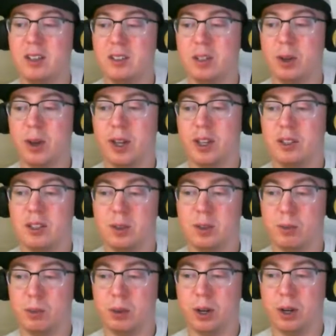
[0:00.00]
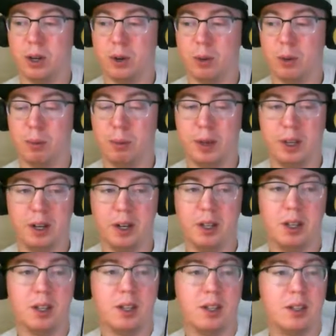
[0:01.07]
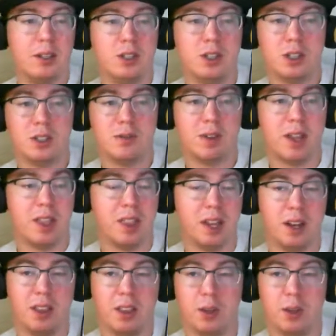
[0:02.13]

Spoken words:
And so I could see Rougned Odor being just fine there.